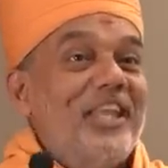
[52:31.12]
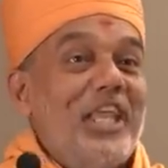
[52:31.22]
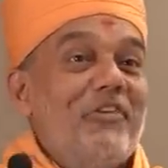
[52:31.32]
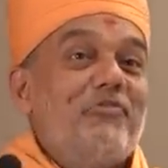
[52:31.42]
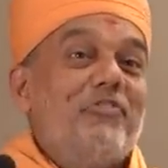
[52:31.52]

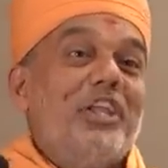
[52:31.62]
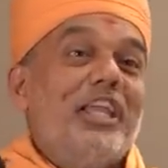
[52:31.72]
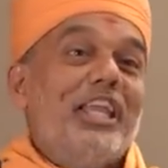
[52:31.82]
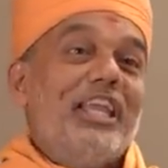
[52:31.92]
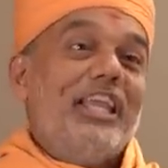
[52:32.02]
If
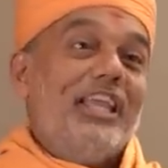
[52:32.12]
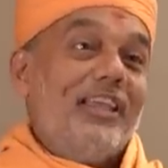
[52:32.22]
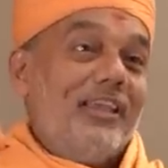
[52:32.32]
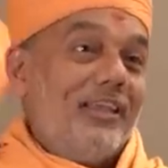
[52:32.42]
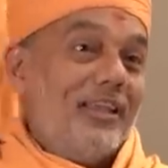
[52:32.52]

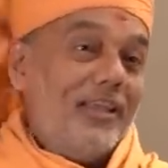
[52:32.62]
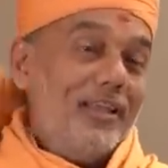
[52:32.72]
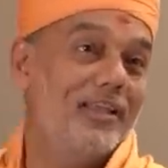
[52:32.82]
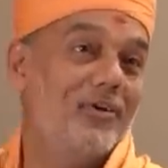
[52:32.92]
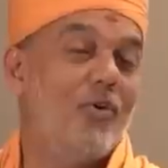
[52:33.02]
he
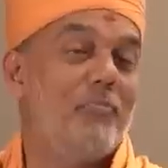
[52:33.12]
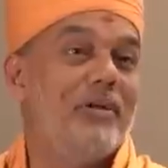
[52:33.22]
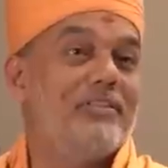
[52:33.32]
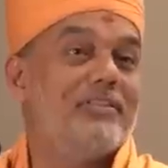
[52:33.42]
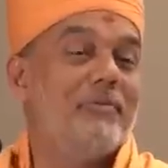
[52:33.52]

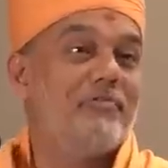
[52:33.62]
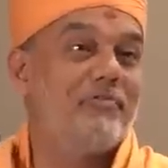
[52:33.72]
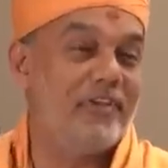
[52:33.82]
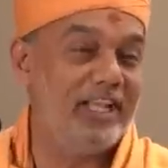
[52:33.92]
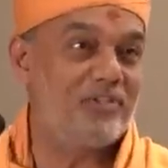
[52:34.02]
opens up
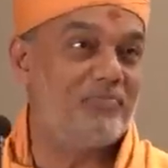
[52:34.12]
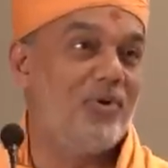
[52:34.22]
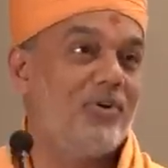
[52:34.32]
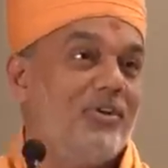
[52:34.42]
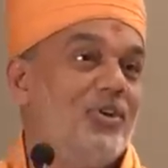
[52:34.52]

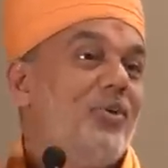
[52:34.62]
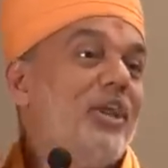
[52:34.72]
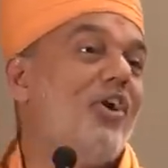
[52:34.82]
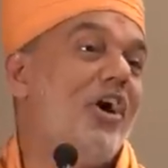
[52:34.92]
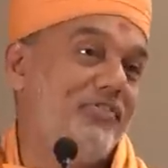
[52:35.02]
Facebook
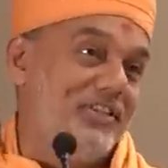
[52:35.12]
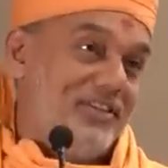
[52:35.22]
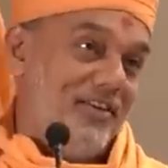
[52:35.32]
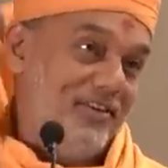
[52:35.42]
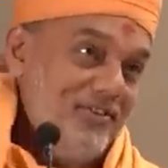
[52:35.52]
during office
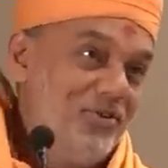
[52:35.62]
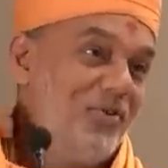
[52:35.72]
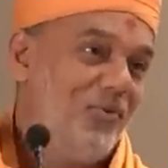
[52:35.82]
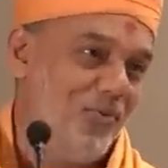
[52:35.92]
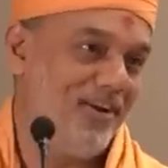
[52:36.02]
hours,
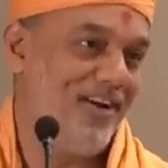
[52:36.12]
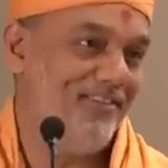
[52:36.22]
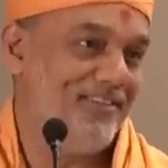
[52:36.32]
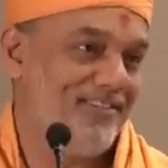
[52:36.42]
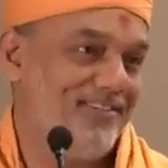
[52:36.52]
during work
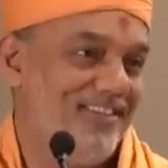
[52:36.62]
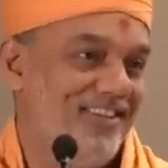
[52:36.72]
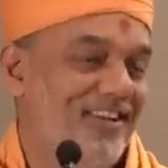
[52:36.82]
hours